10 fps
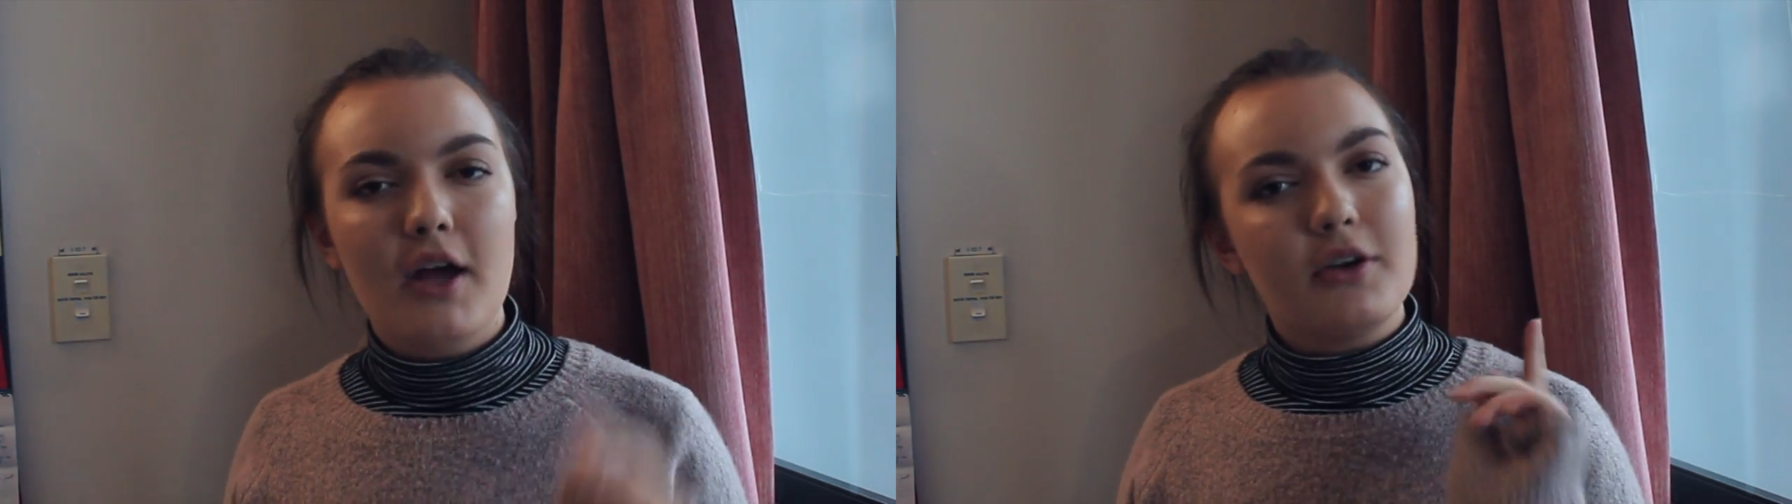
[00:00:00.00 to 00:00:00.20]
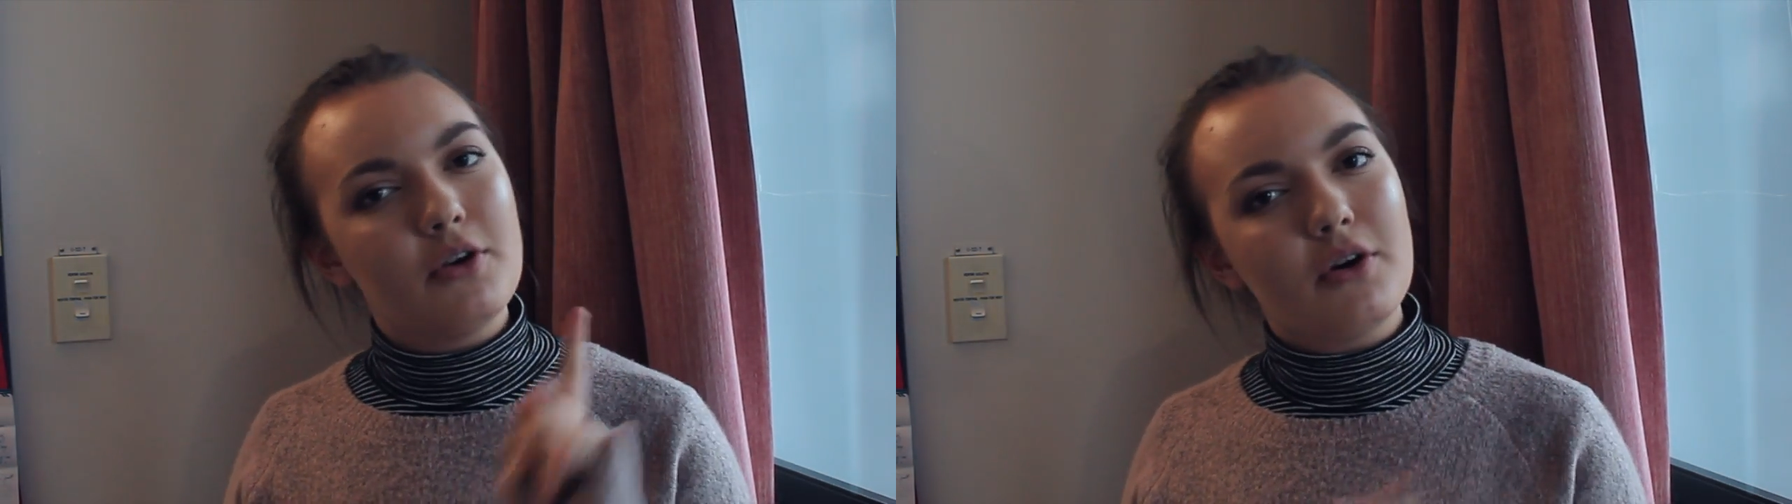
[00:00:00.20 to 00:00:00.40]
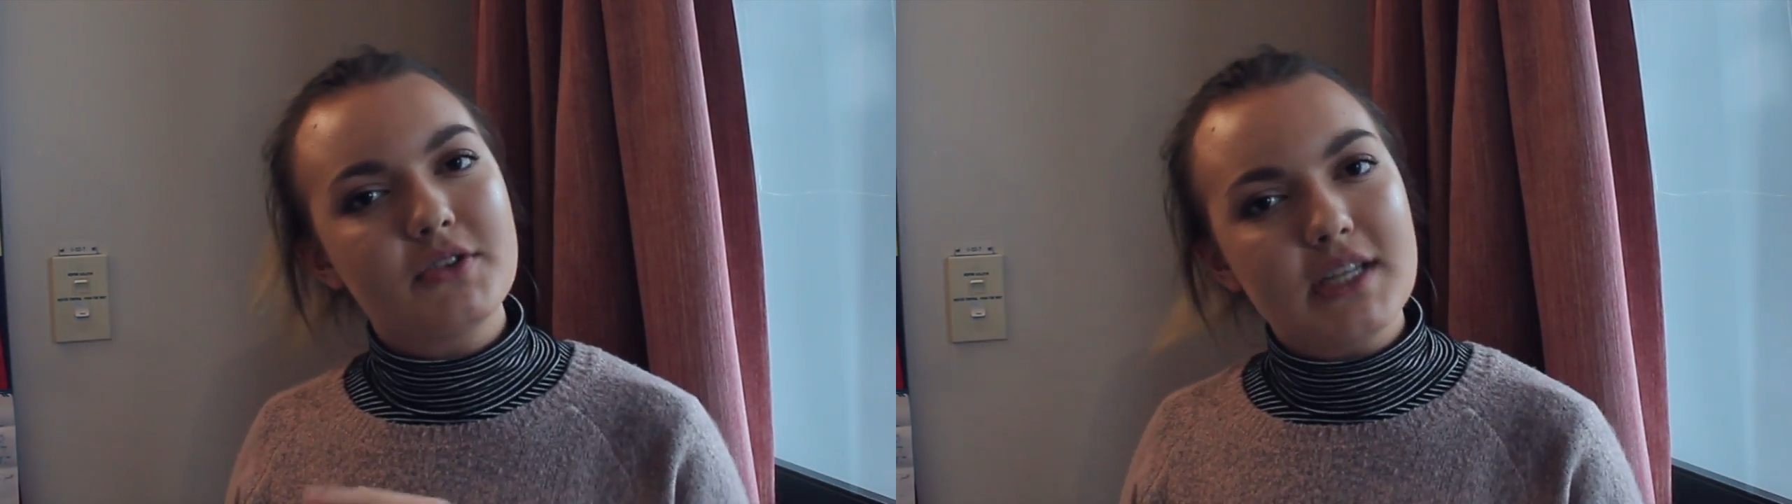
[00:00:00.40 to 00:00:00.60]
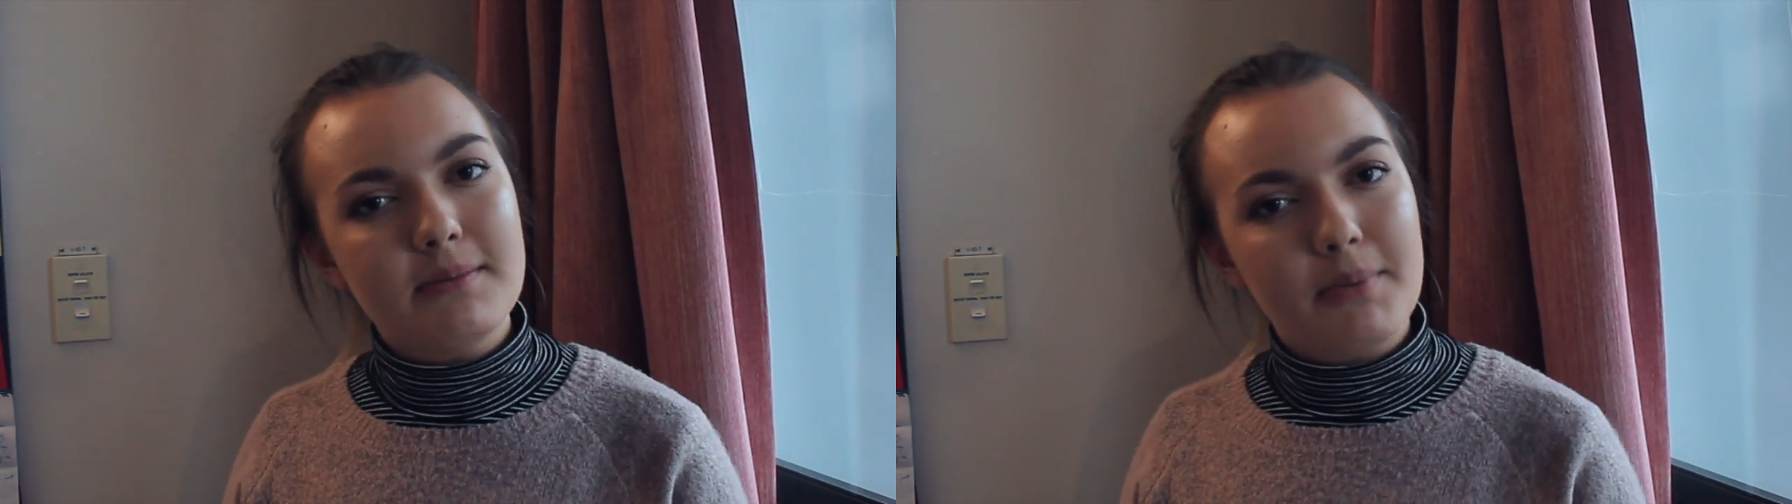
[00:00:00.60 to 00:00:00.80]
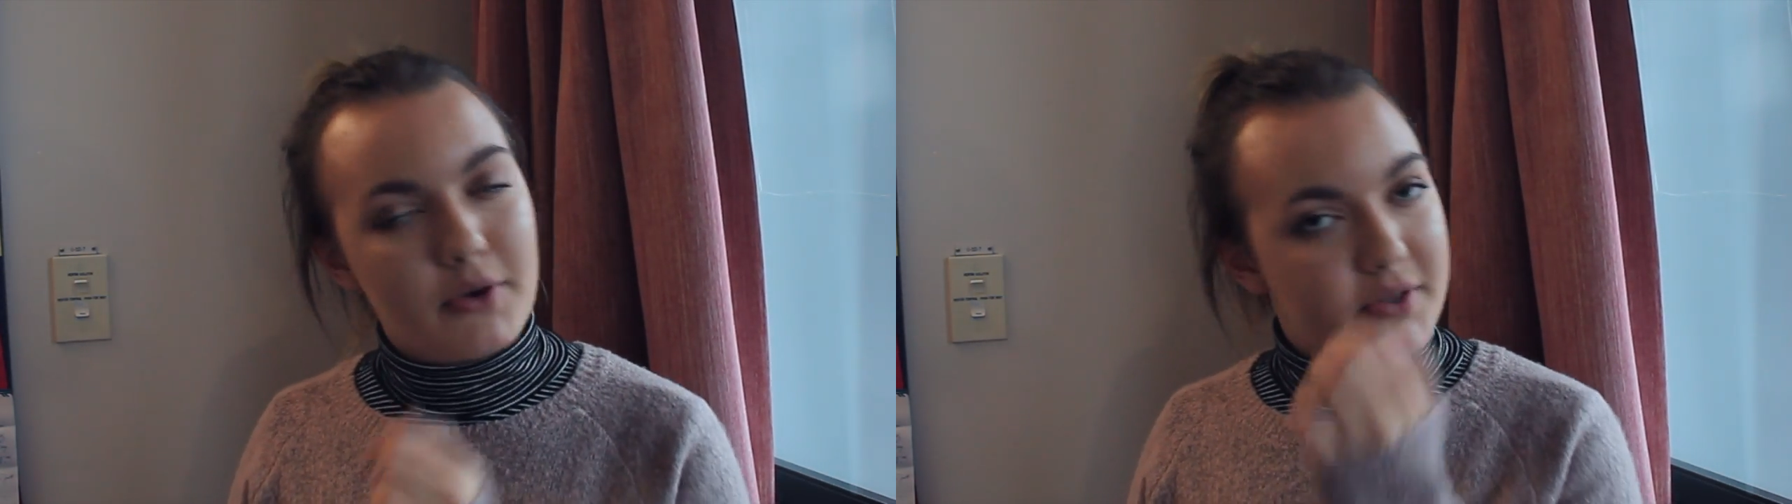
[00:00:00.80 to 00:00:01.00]
not
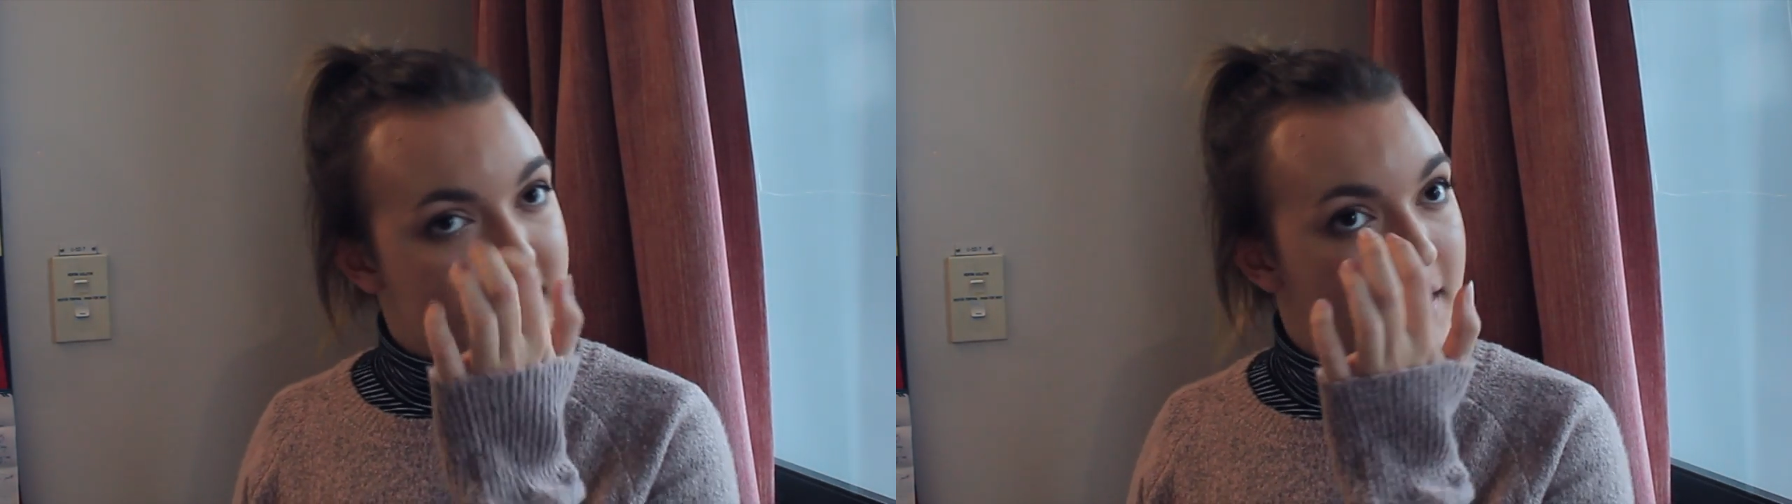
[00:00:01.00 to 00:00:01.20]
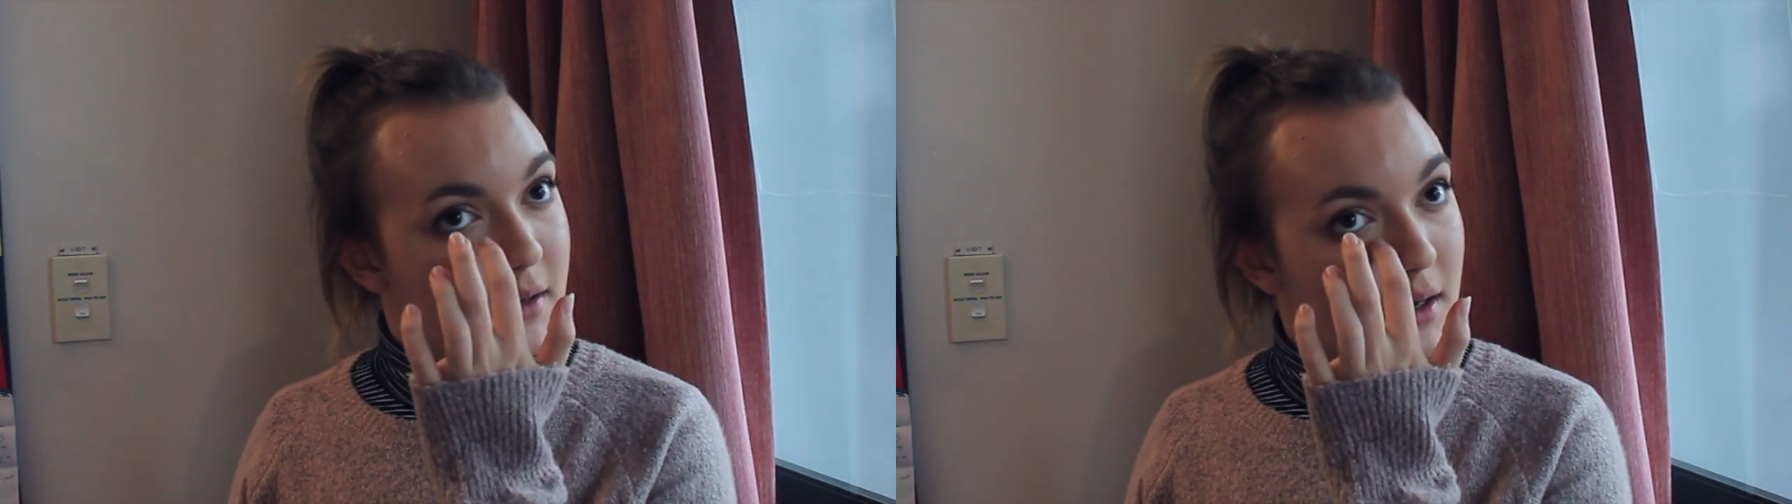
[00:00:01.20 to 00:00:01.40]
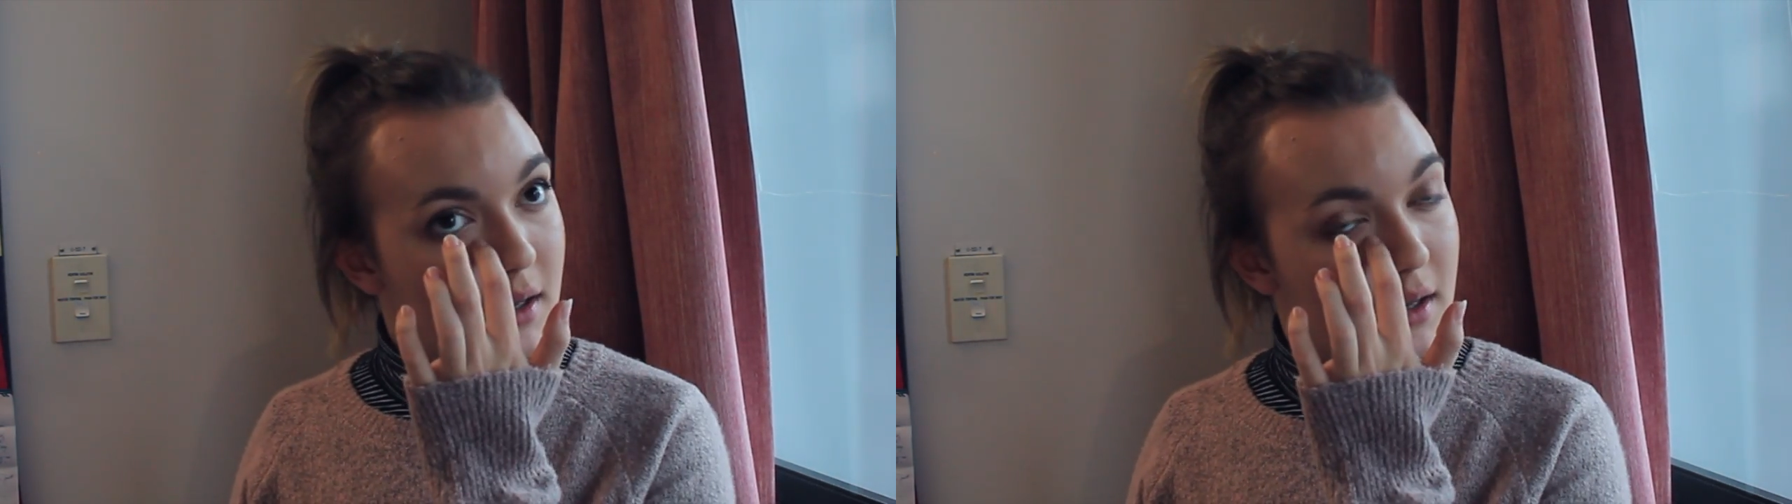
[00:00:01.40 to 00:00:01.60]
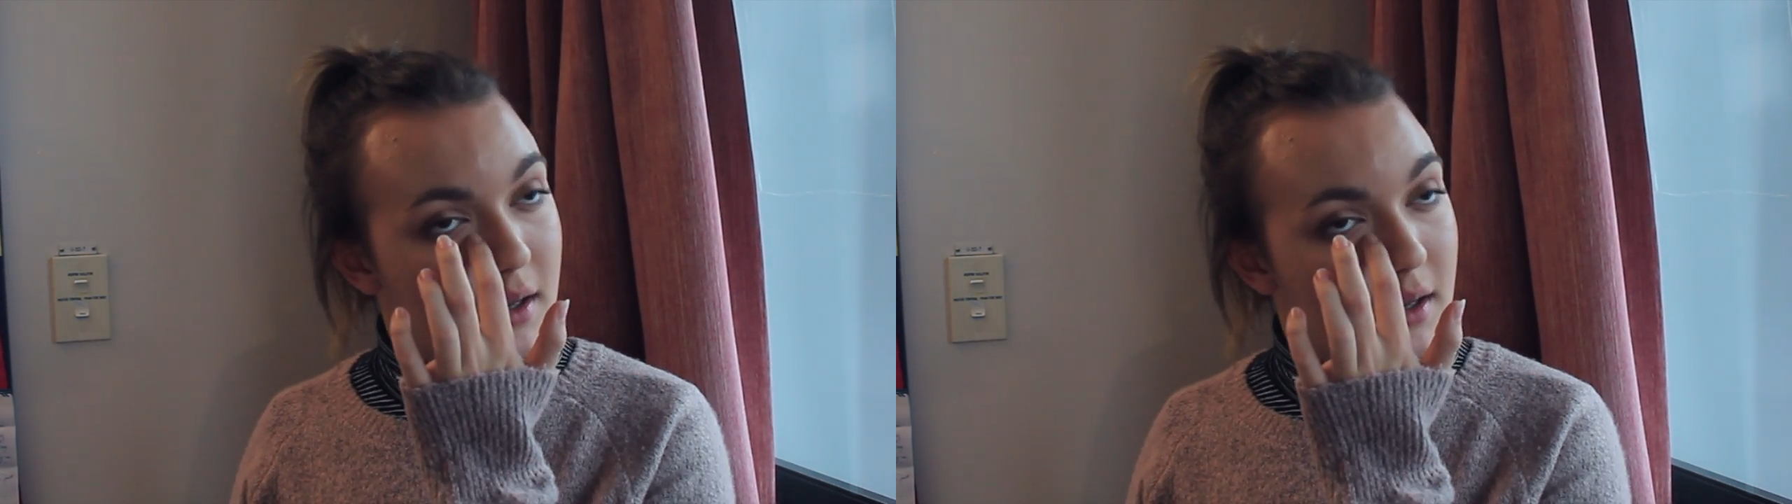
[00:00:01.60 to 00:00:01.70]
in person,